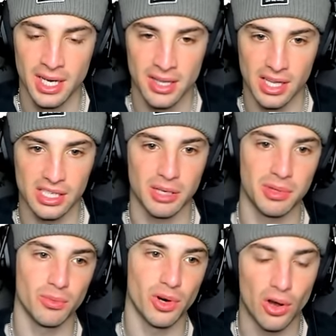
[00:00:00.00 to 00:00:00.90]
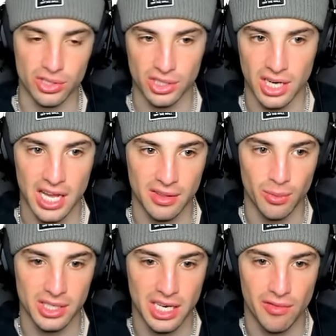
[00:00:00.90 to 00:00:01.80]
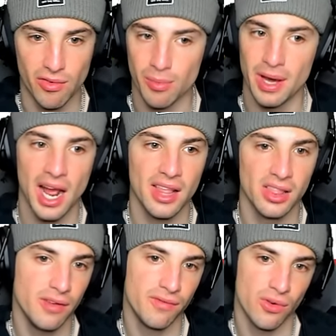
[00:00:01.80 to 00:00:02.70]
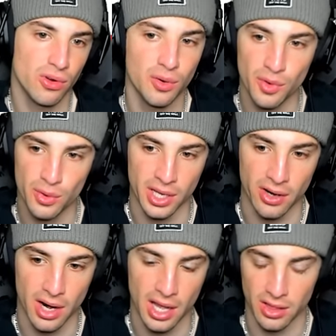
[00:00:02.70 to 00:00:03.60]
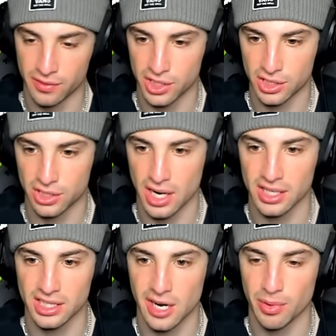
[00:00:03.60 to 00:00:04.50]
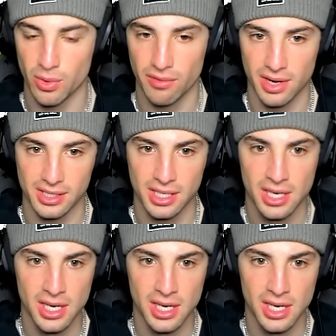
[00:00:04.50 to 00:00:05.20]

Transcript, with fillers: That is something we're also going to have to watch out for. But I love Volcarona here. I love just trying to set up a Quiver Dance.